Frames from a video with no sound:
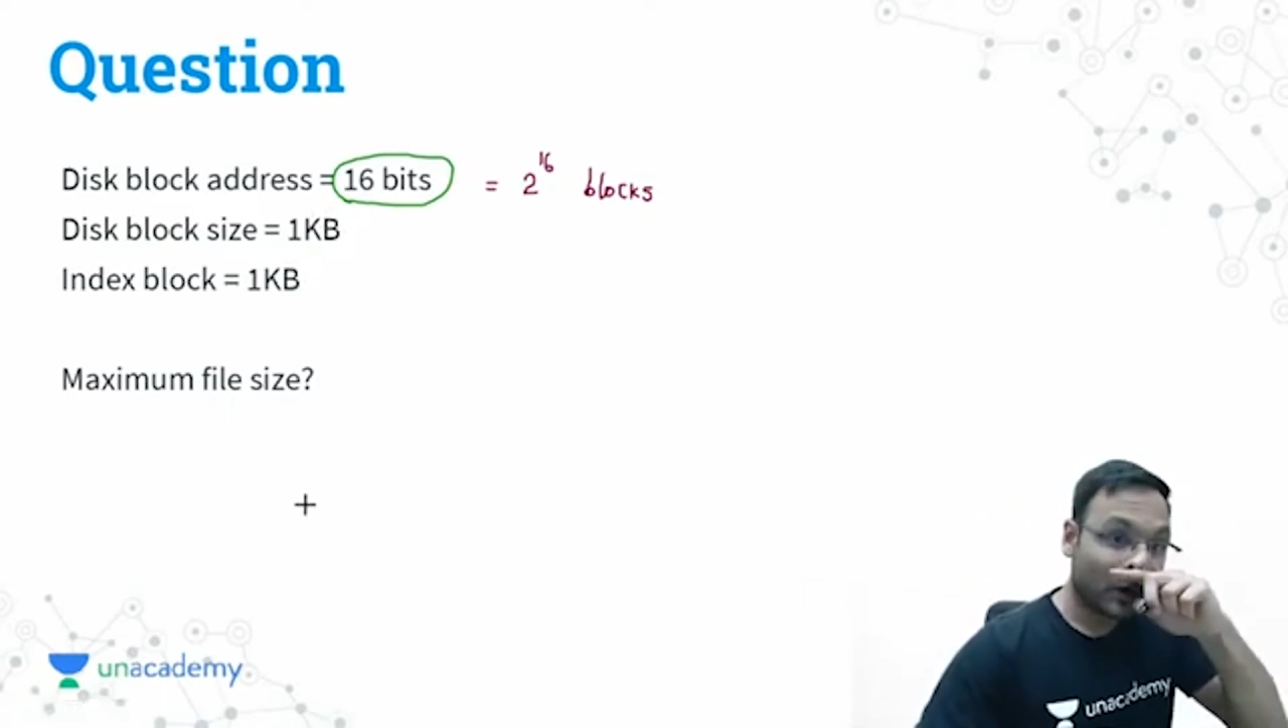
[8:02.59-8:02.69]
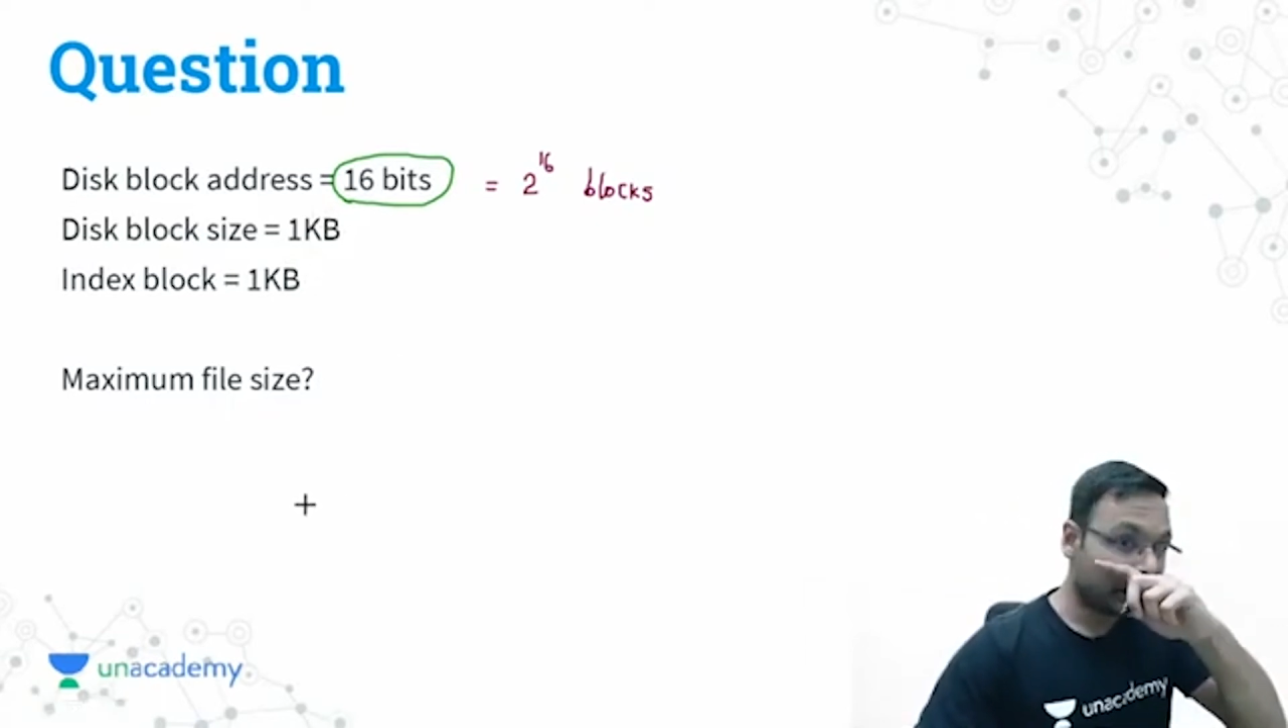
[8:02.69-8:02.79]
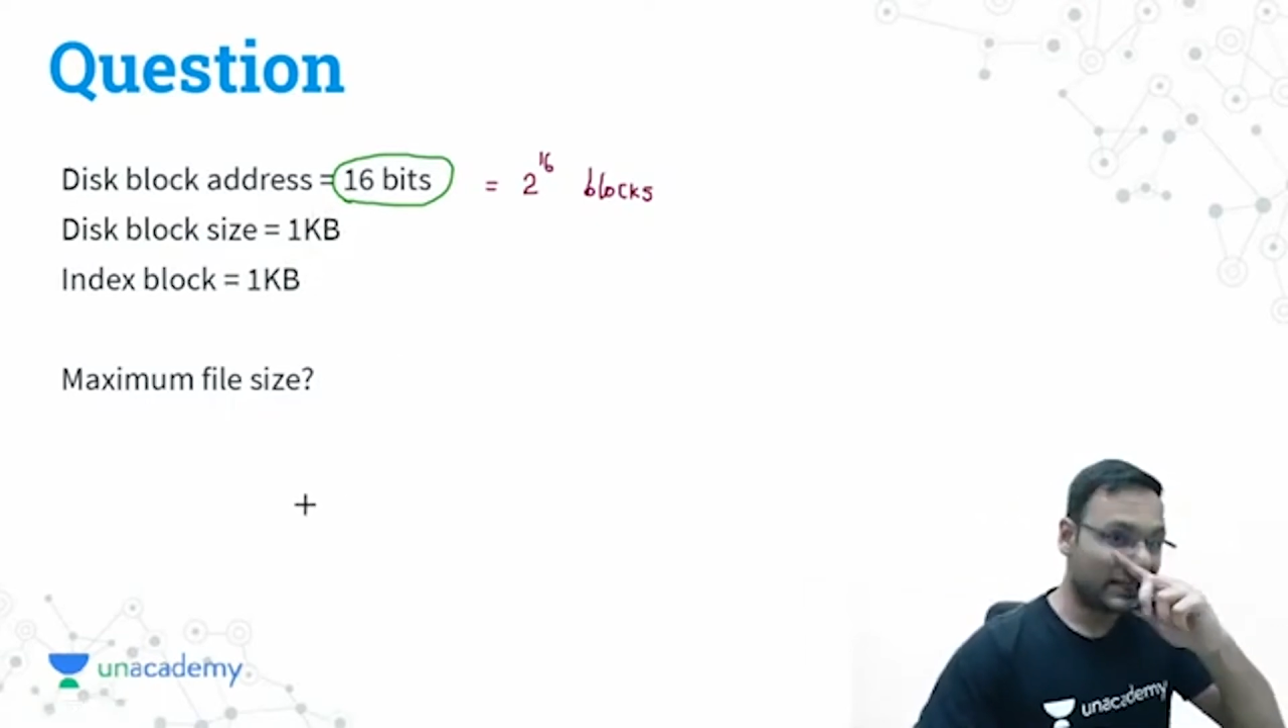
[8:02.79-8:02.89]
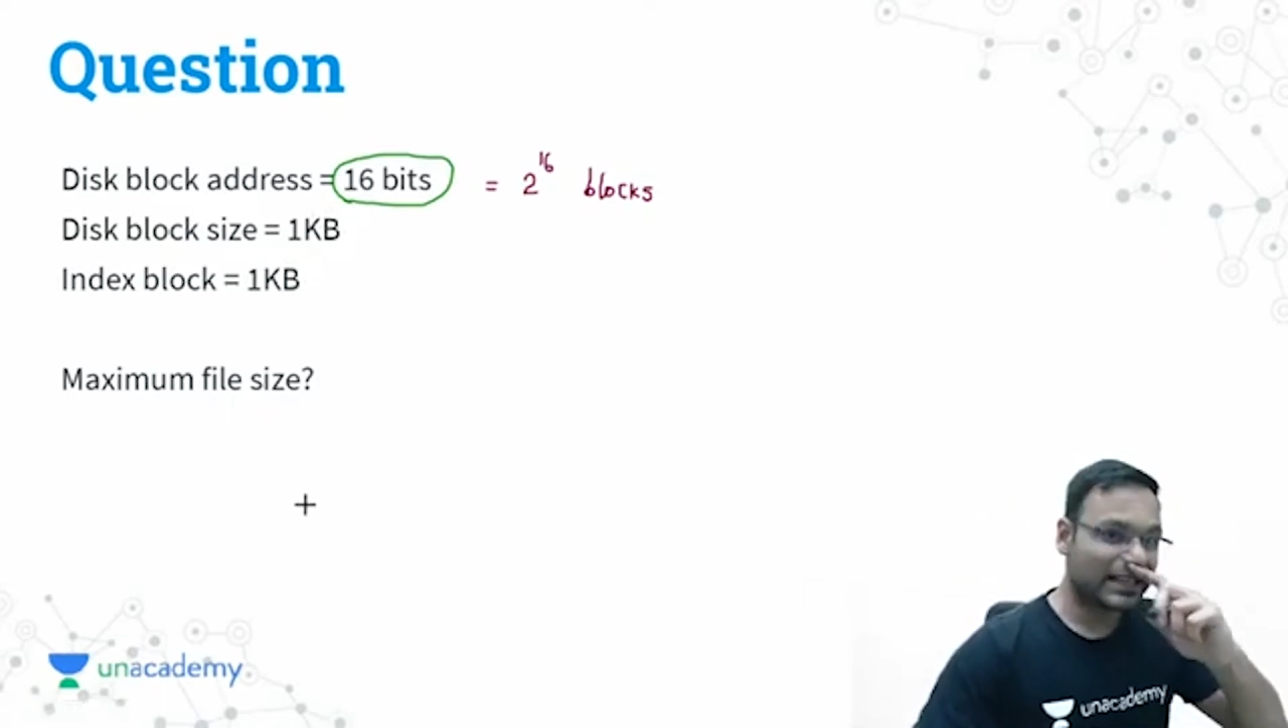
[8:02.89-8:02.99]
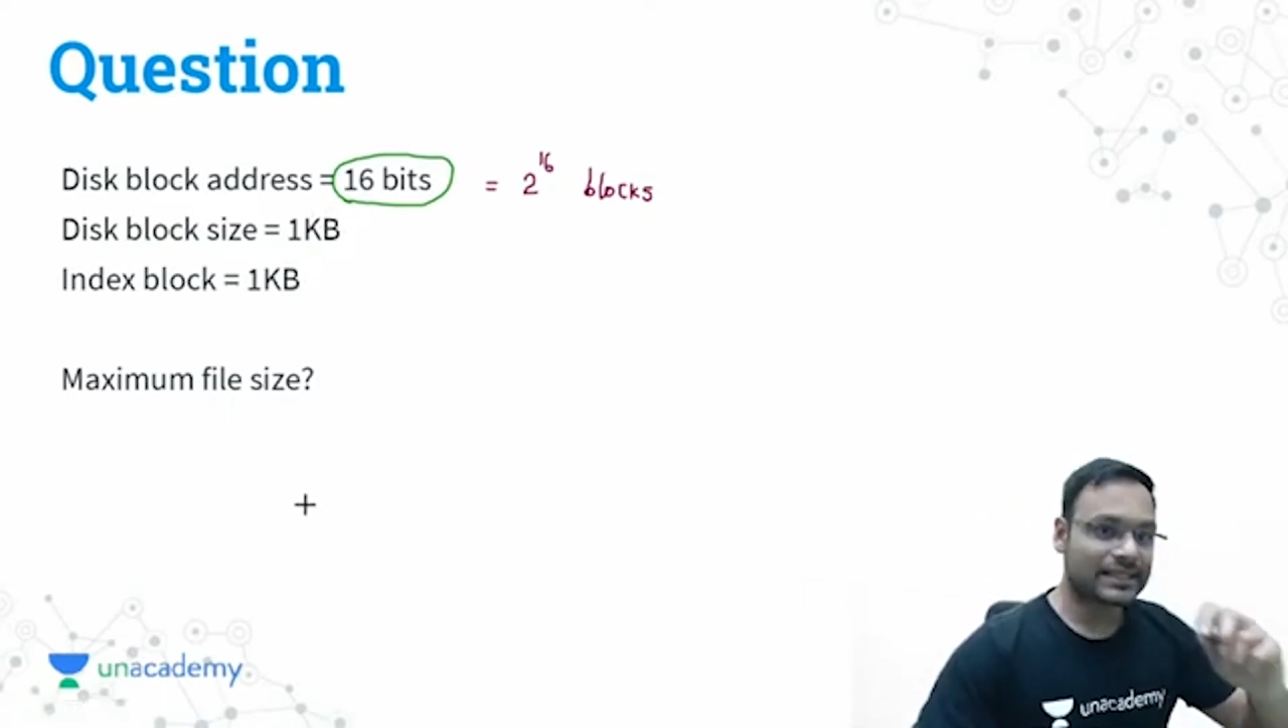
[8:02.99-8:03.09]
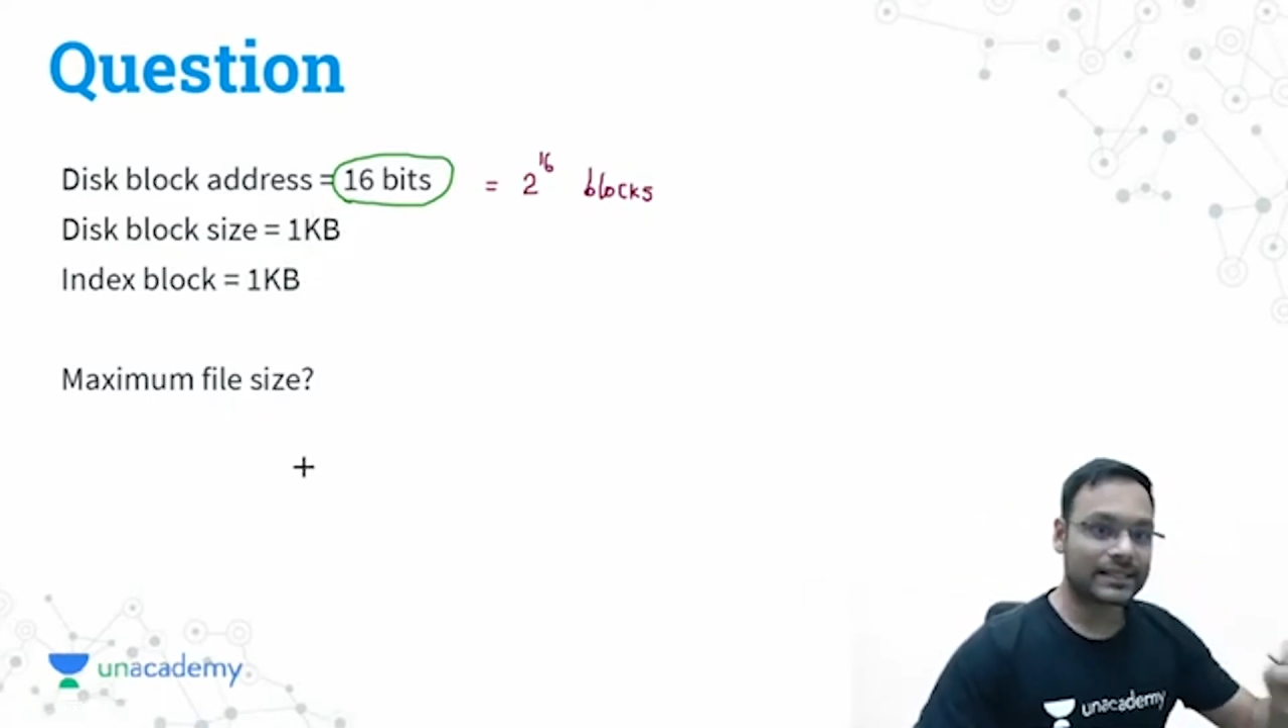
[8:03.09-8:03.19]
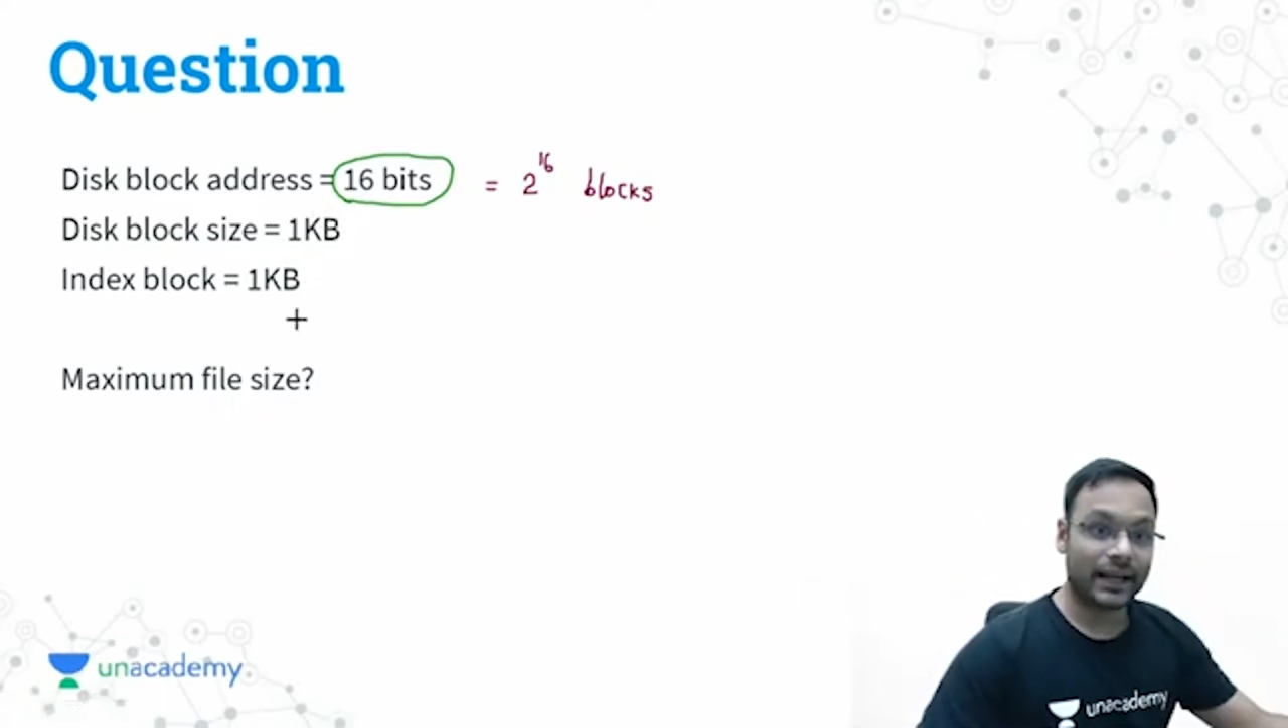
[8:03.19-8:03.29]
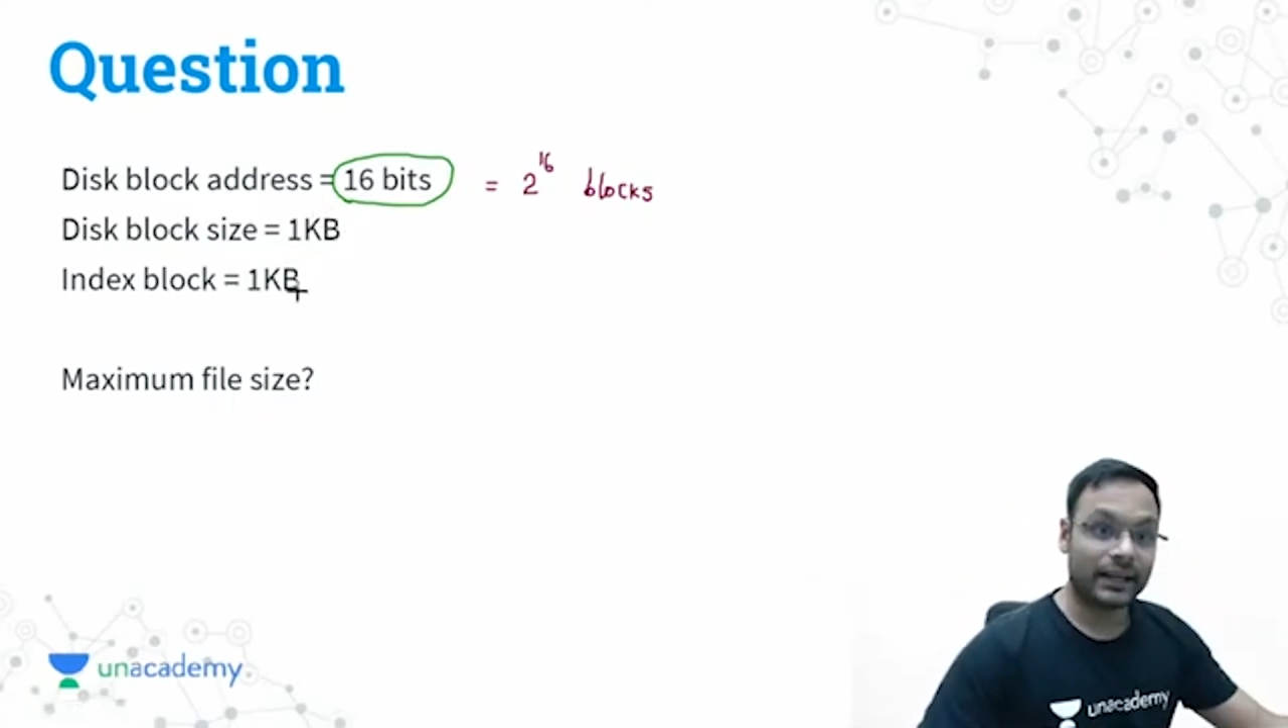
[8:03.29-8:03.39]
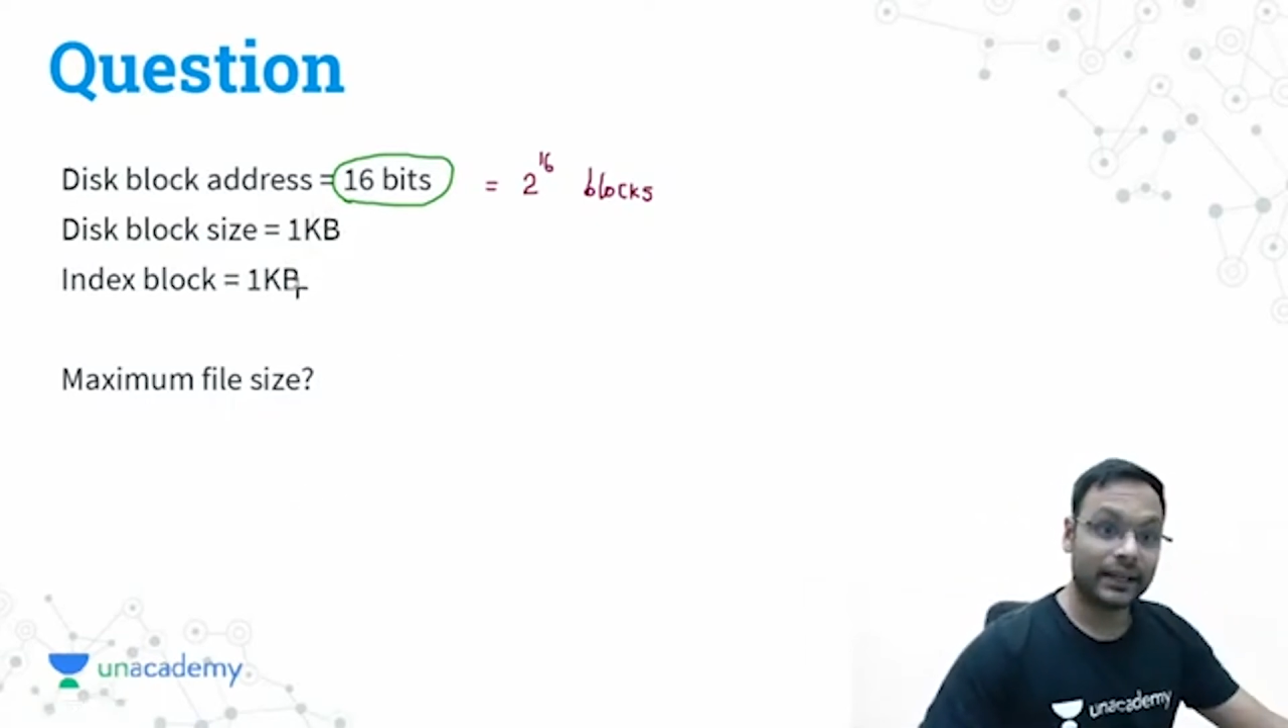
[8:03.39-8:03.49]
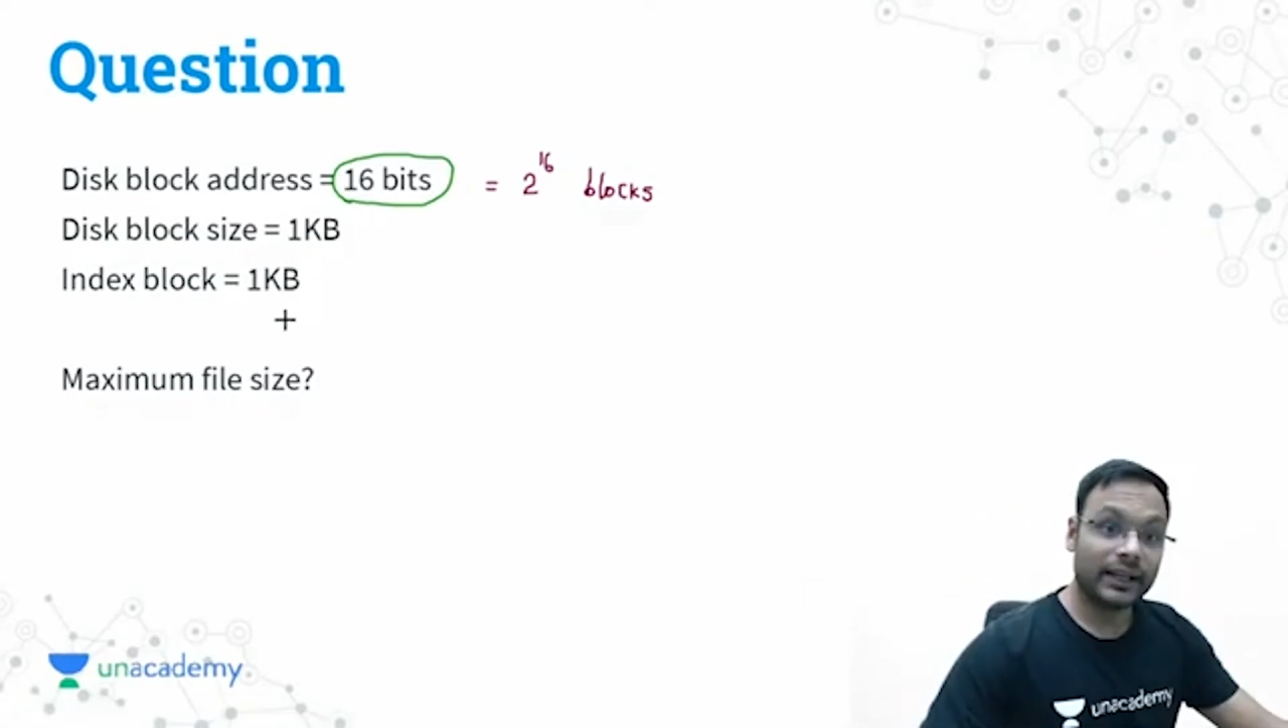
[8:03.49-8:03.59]

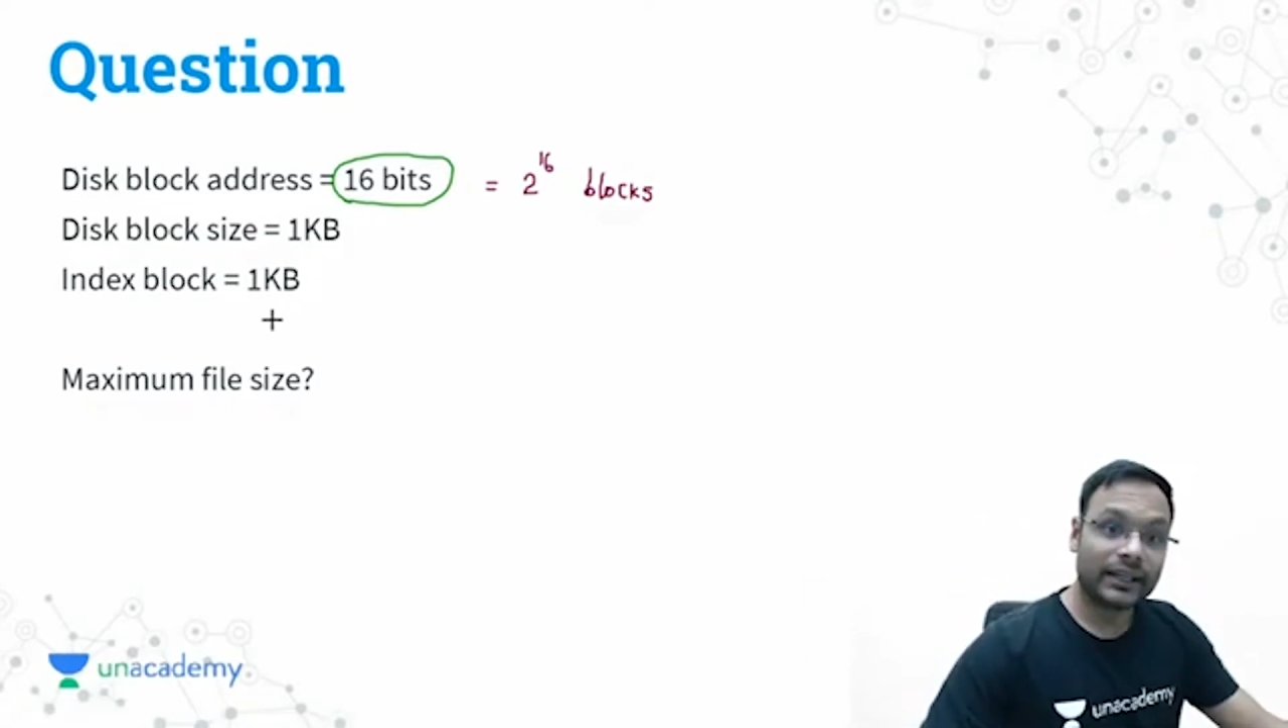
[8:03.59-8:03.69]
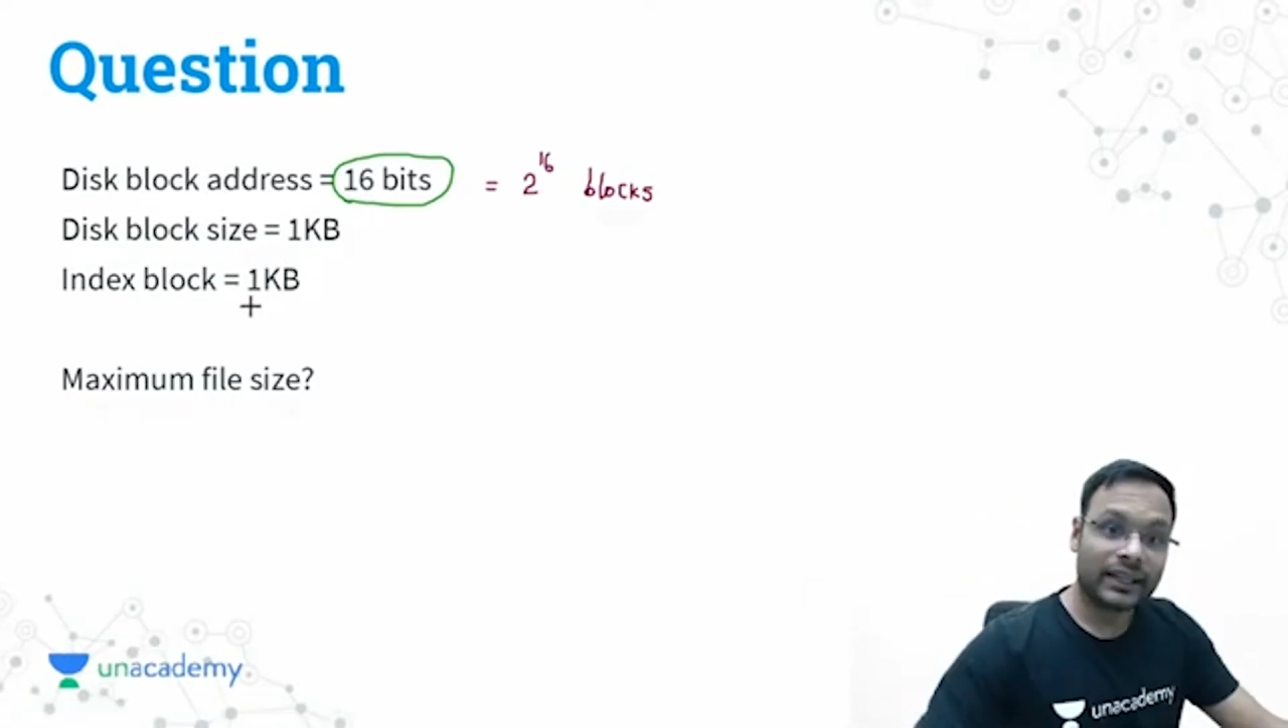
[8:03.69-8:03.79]
understand